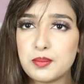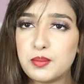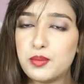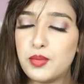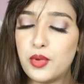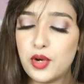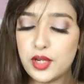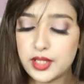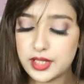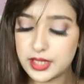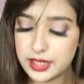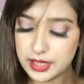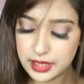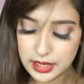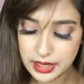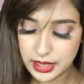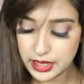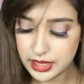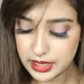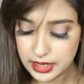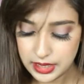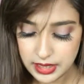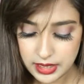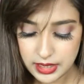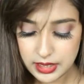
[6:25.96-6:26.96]
bought
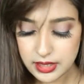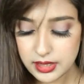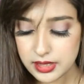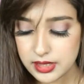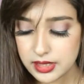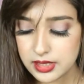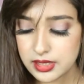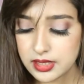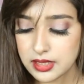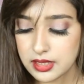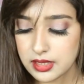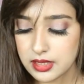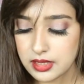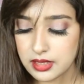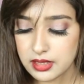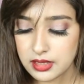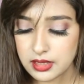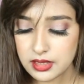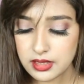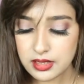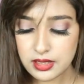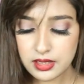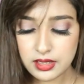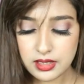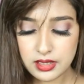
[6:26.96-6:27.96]
these.
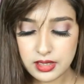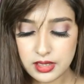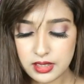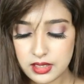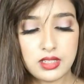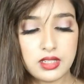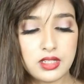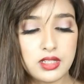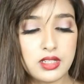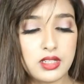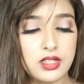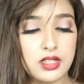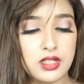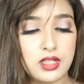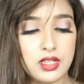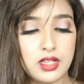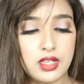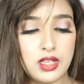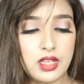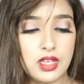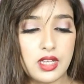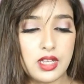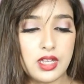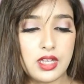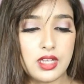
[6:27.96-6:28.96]

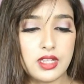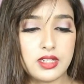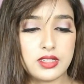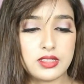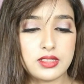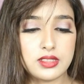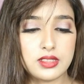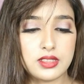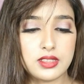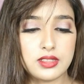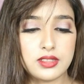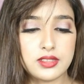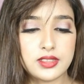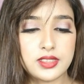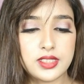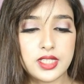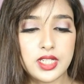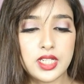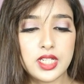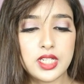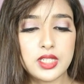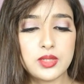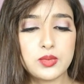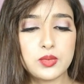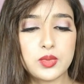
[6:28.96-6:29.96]
And the
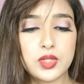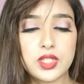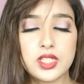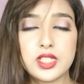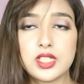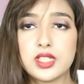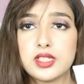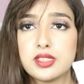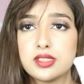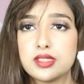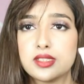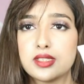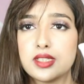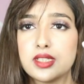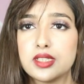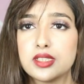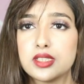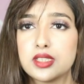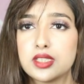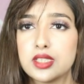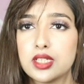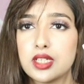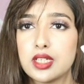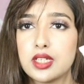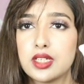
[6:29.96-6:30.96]
second one is
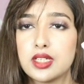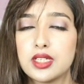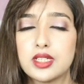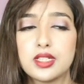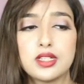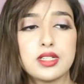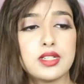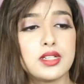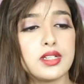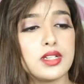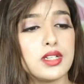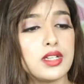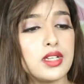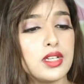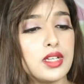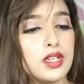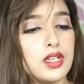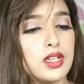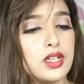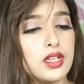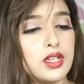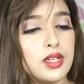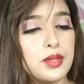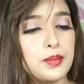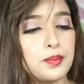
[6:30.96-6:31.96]
this
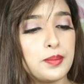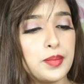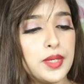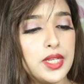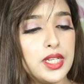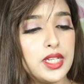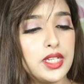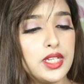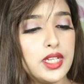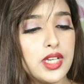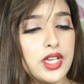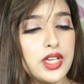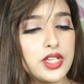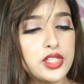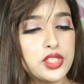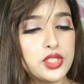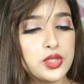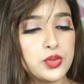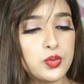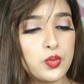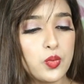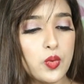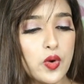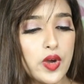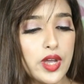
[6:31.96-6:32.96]

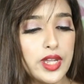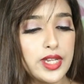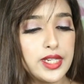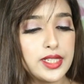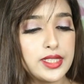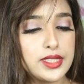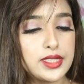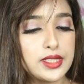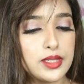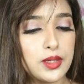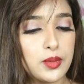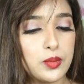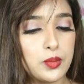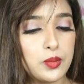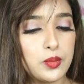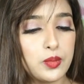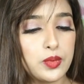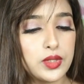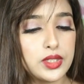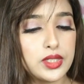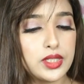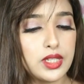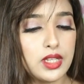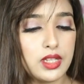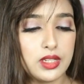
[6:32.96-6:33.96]
pinkish white
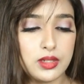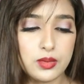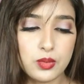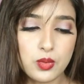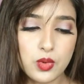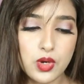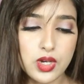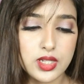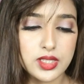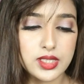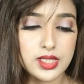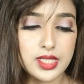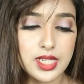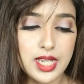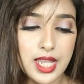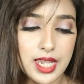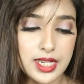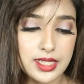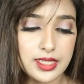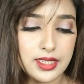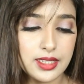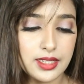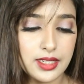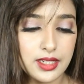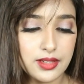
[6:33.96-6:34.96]
with advanced
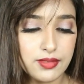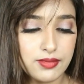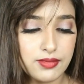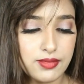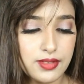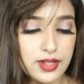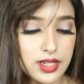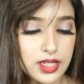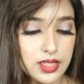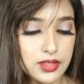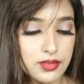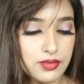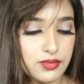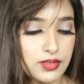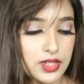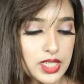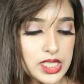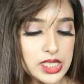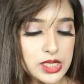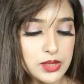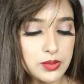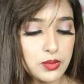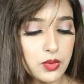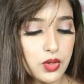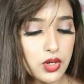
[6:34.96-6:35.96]
lightning effect
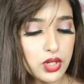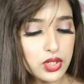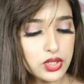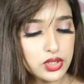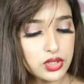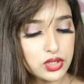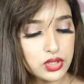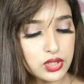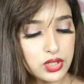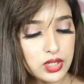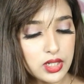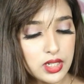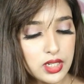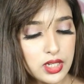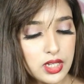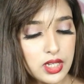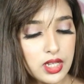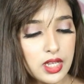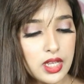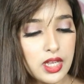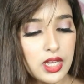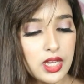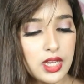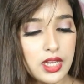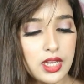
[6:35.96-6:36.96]
face wash,
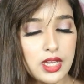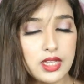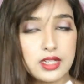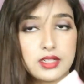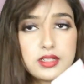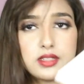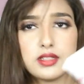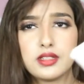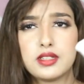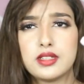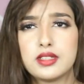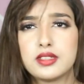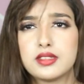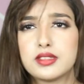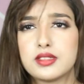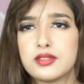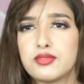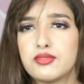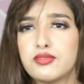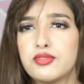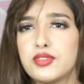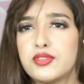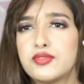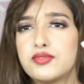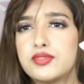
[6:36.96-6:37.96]
and it's a
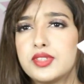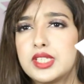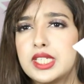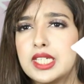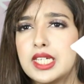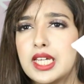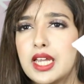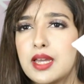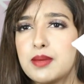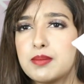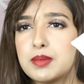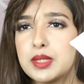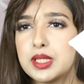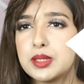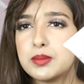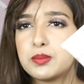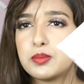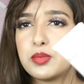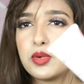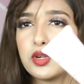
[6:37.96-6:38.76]
50 ml